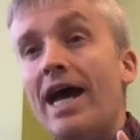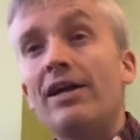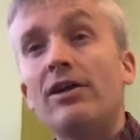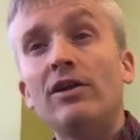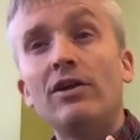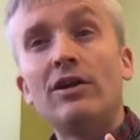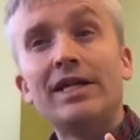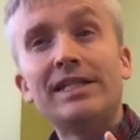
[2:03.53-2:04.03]

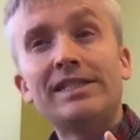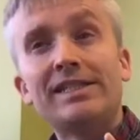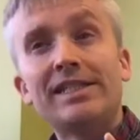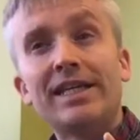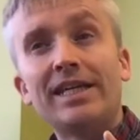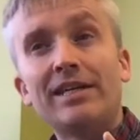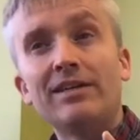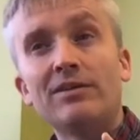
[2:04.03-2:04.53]

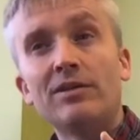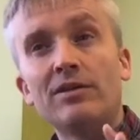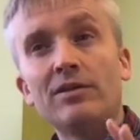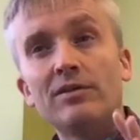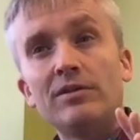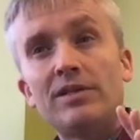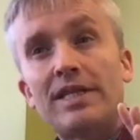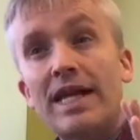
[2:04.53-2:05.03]
analysing
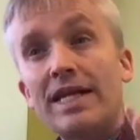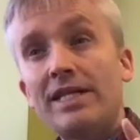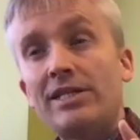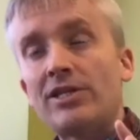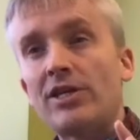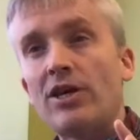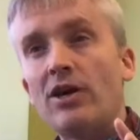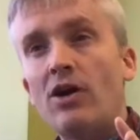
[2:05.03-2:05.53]

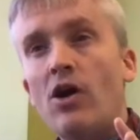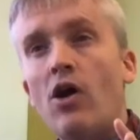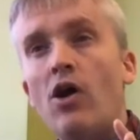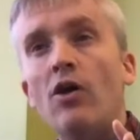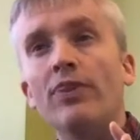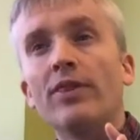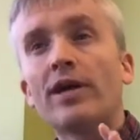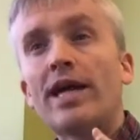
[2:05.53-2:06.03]
data
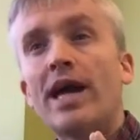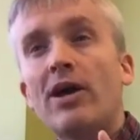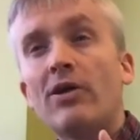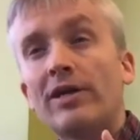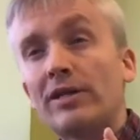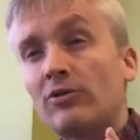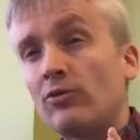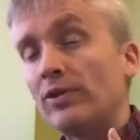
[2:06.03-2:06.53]
on the
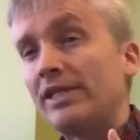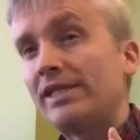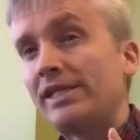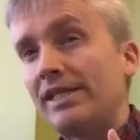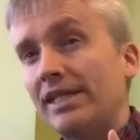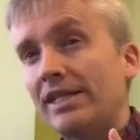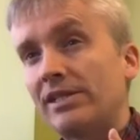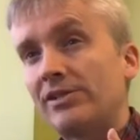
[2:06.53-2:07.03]

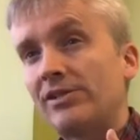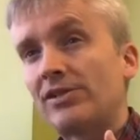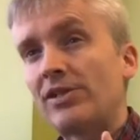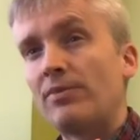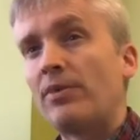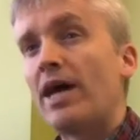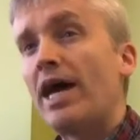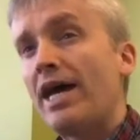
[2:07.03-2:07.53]
characteristics,
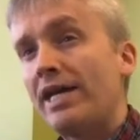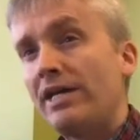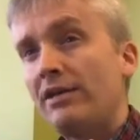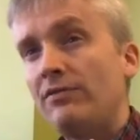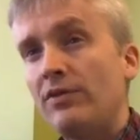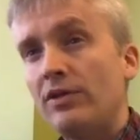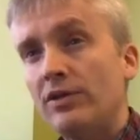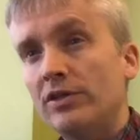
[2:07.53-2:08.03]
the
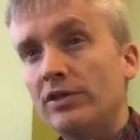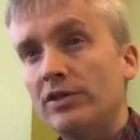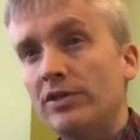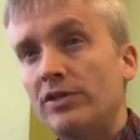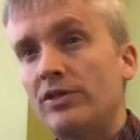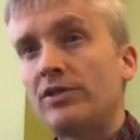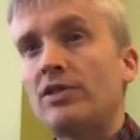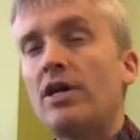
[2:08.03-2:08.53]

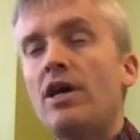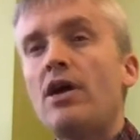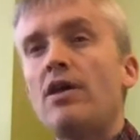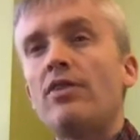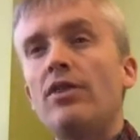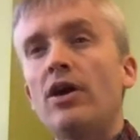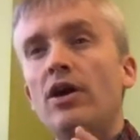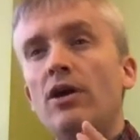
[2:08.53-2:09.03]
behaviours,
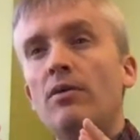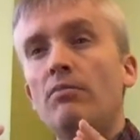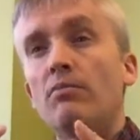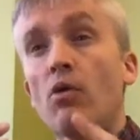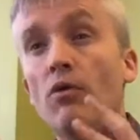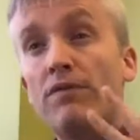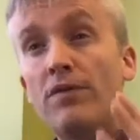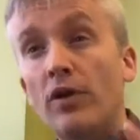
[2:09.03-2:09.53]
the
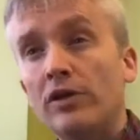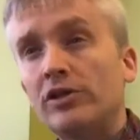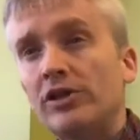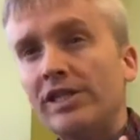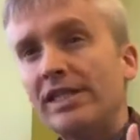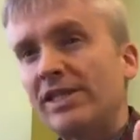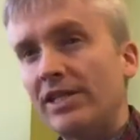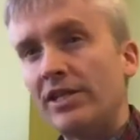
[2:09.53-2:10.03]

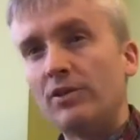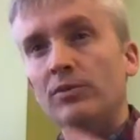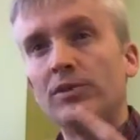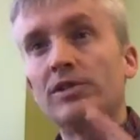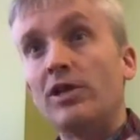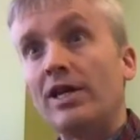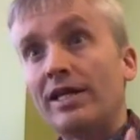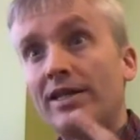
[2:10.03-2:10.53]
morphologies, in other
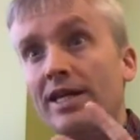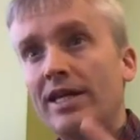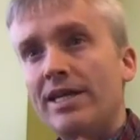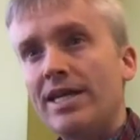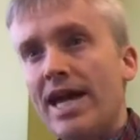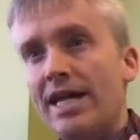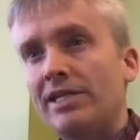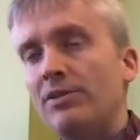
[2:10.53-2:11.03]
words, like the
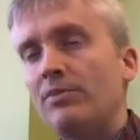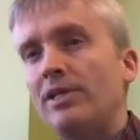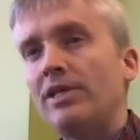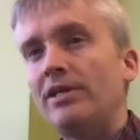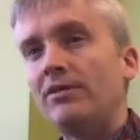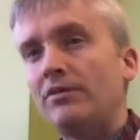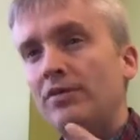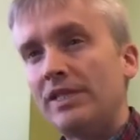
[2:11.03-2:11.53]

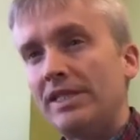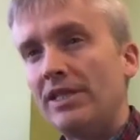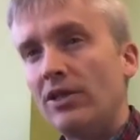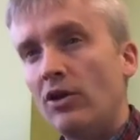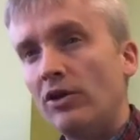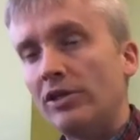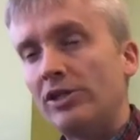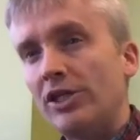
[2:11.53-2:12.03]
anatomy and the
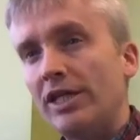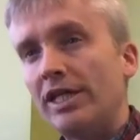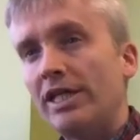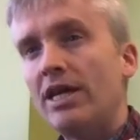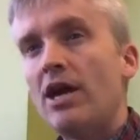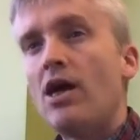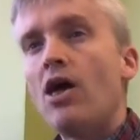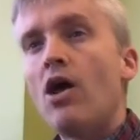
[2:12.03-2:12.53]

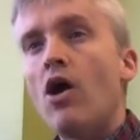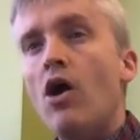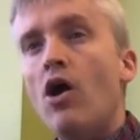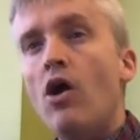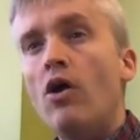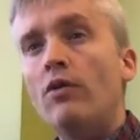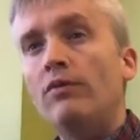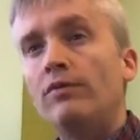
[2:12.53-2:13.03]
physiology
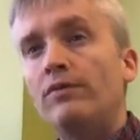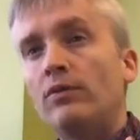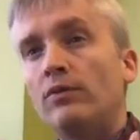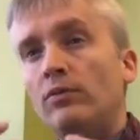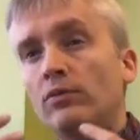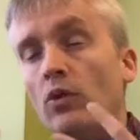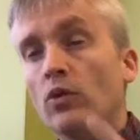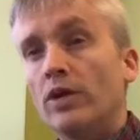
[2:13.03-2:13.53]
of
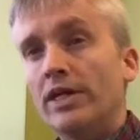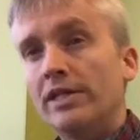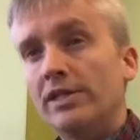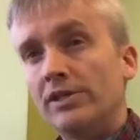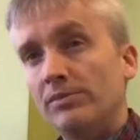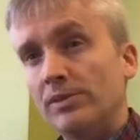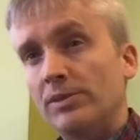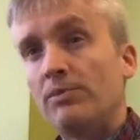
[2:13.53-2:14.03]

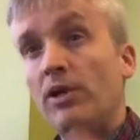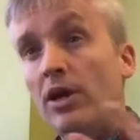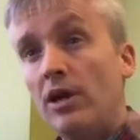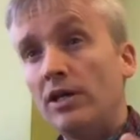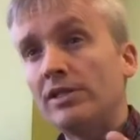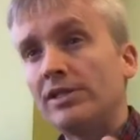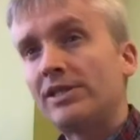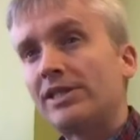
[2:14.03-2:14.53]
organisms,
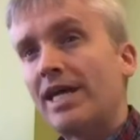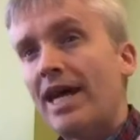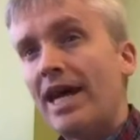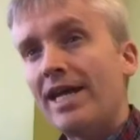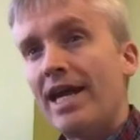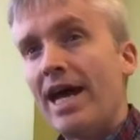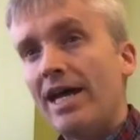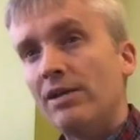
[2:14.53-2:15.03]
plants
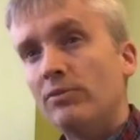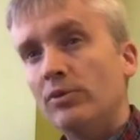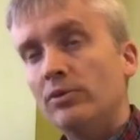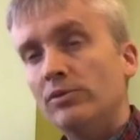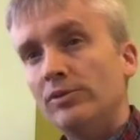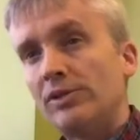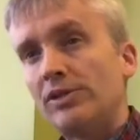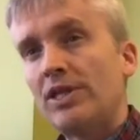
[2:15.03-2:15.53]
and
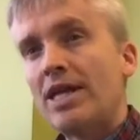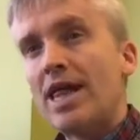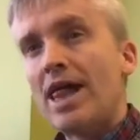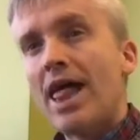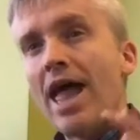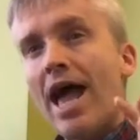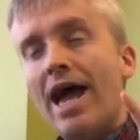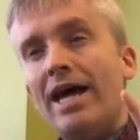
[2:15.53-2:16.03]
animals,
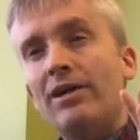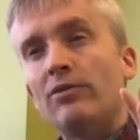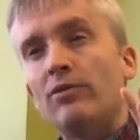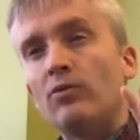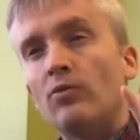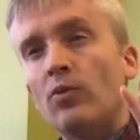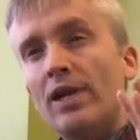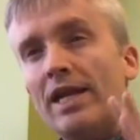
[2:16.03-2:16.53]

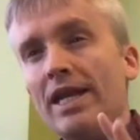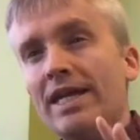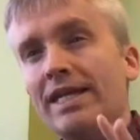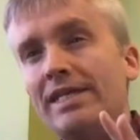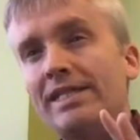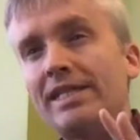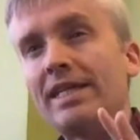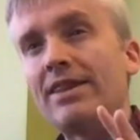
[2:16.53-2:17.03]
and
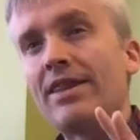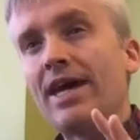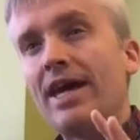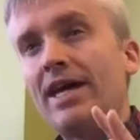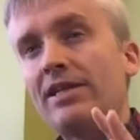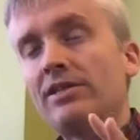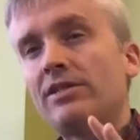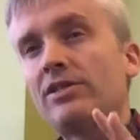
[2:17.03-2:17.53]
relating
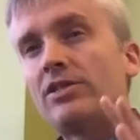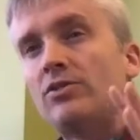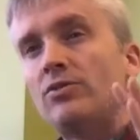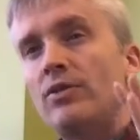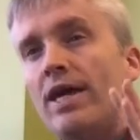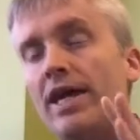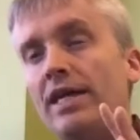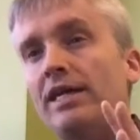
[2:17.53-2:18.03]
that
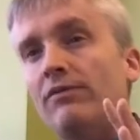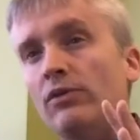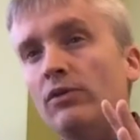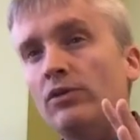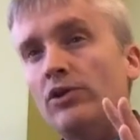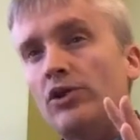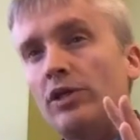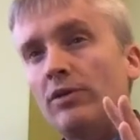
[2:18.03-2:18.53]
to their
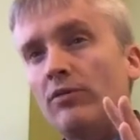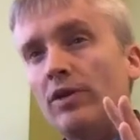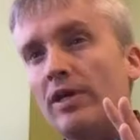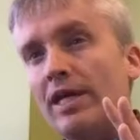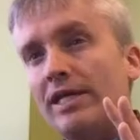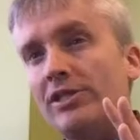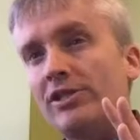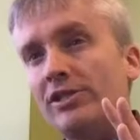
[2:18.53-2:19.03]
evolutionary
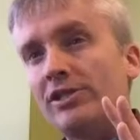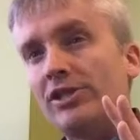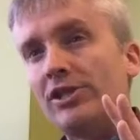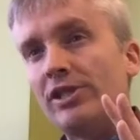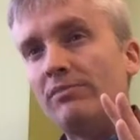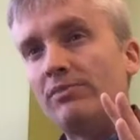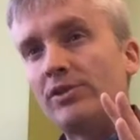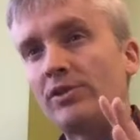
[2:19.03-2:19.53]

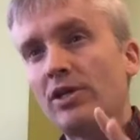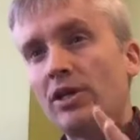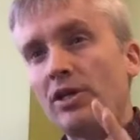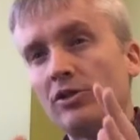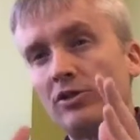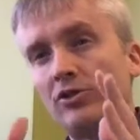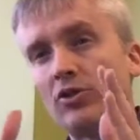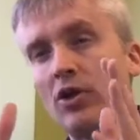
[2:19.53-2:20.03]
relationships
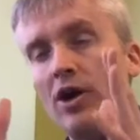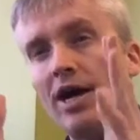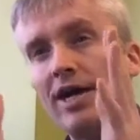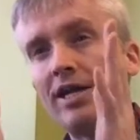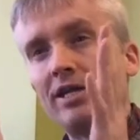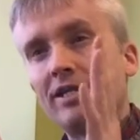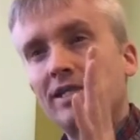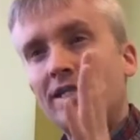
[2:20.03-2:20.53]
to try
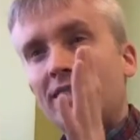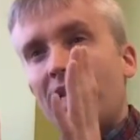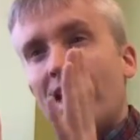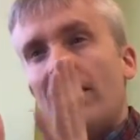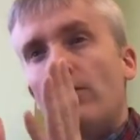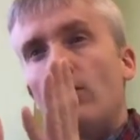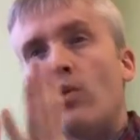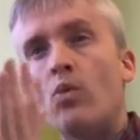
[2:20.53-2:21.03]
and
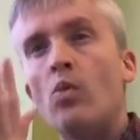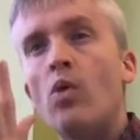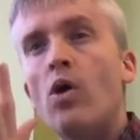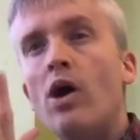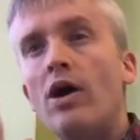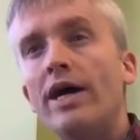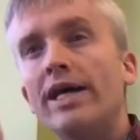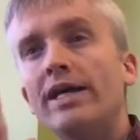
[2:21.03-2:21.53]
understand
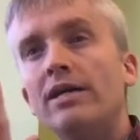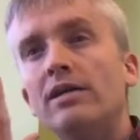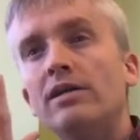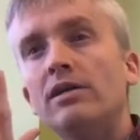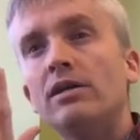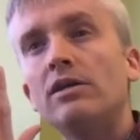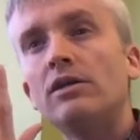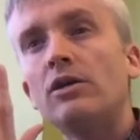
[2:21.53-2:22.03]
why
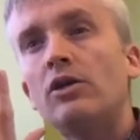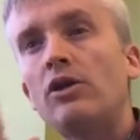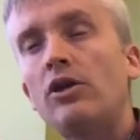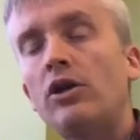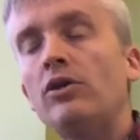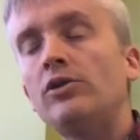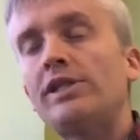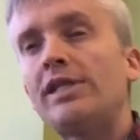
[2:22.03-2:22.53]

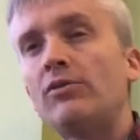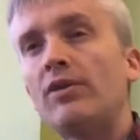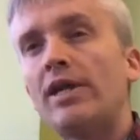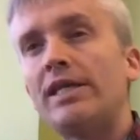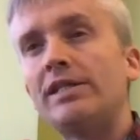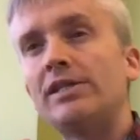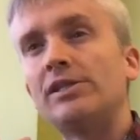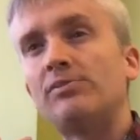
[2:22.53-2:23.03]
closely
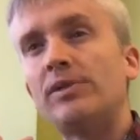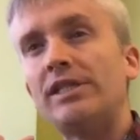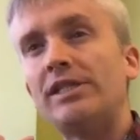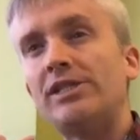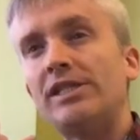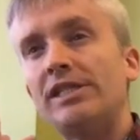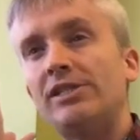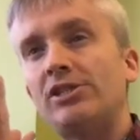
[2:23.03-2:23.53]
related
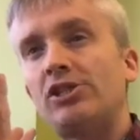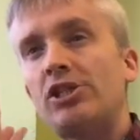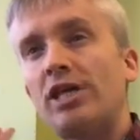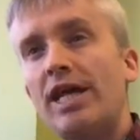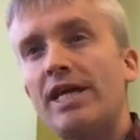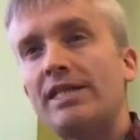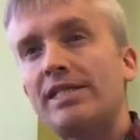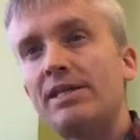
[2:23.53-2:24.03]
species
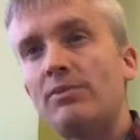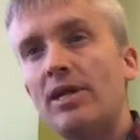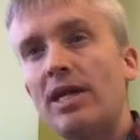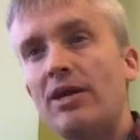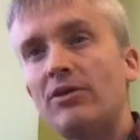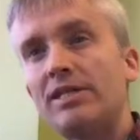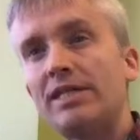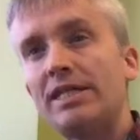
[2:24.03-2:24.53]
share
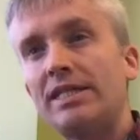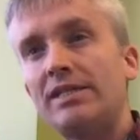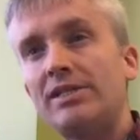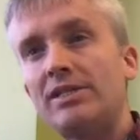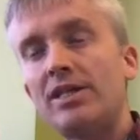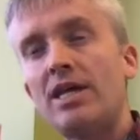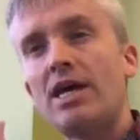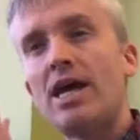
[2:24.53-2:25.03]

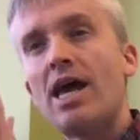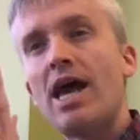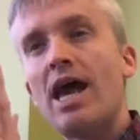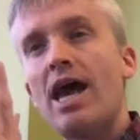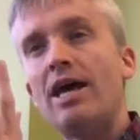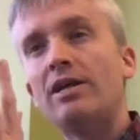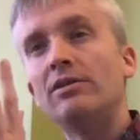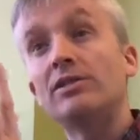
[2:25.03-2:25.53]
similarities
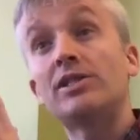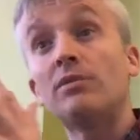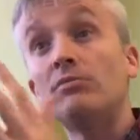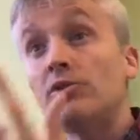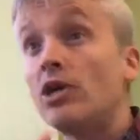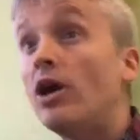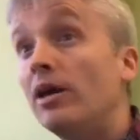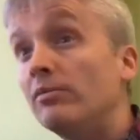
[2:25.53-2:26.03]
and
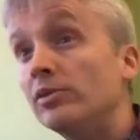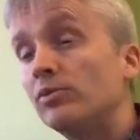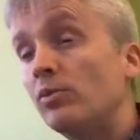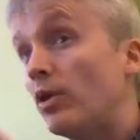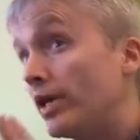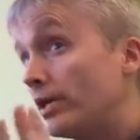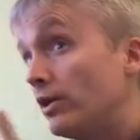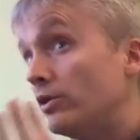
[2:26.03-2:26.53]
sometimes
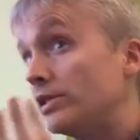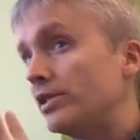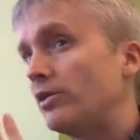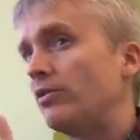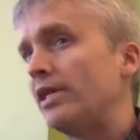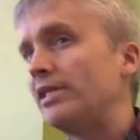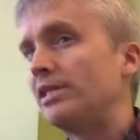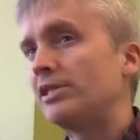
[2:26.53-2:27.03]
why
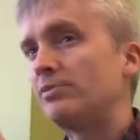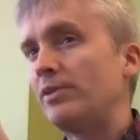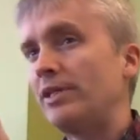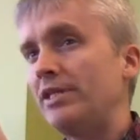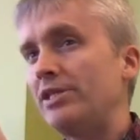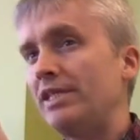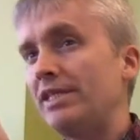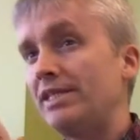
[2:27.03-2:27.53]
closely related
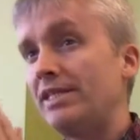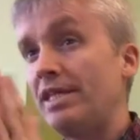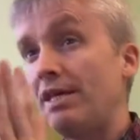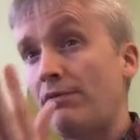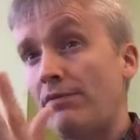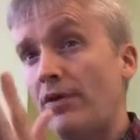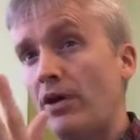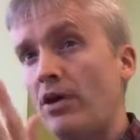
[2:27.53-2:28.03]
species
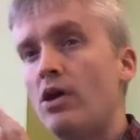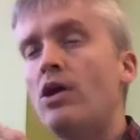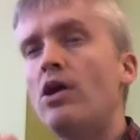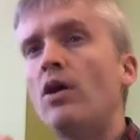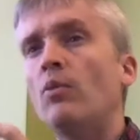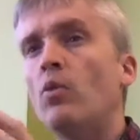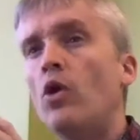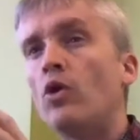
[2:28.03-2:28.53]
differ
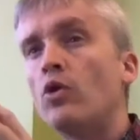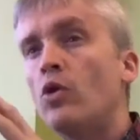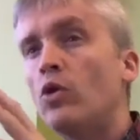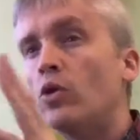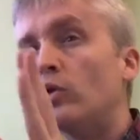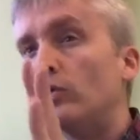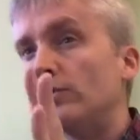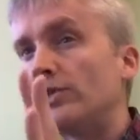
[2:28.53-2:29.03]
and what
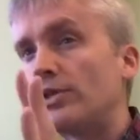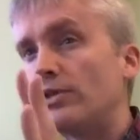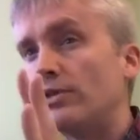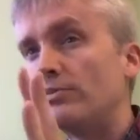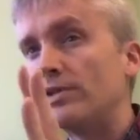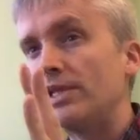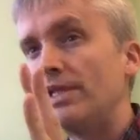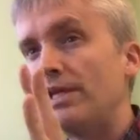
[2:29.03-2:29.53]
caused
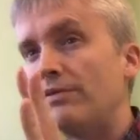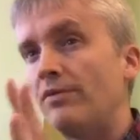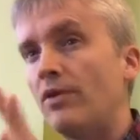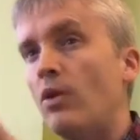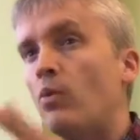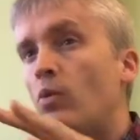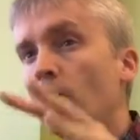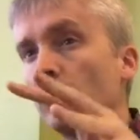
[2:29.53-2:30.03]
them to differ,
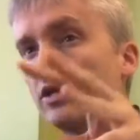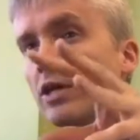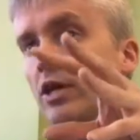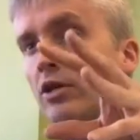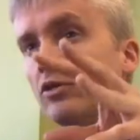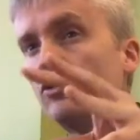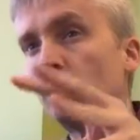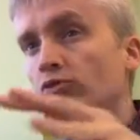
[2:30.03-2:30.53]
what
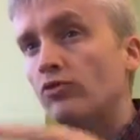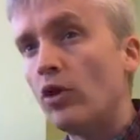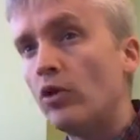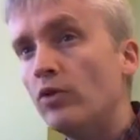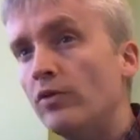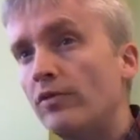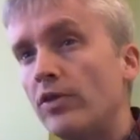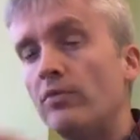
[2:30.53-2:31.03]

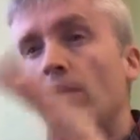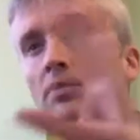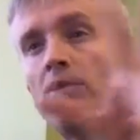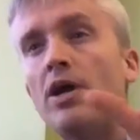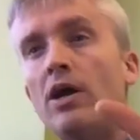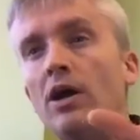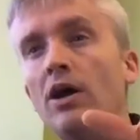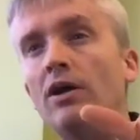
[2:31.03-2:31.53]
drove them
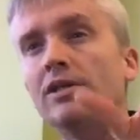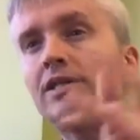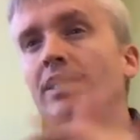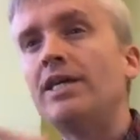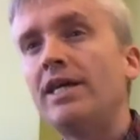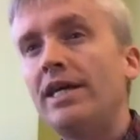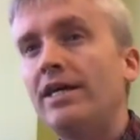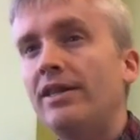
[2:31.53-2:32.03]
apart
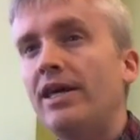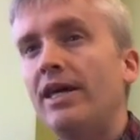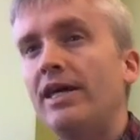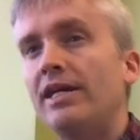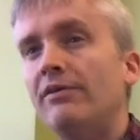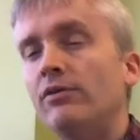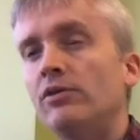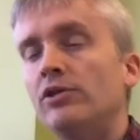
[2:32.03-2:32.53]
in their
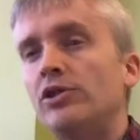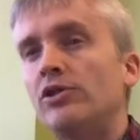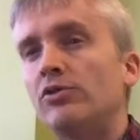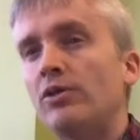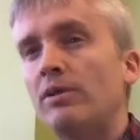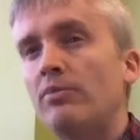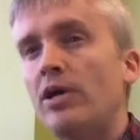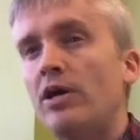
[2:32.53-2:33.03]

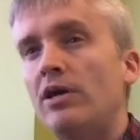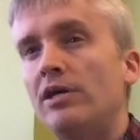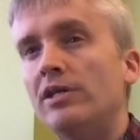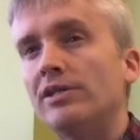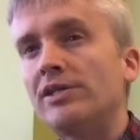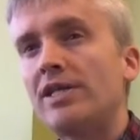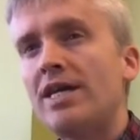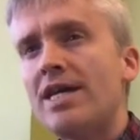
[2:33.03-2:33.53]
evolutionary
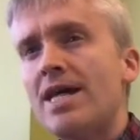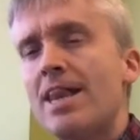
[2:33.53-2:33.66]
past.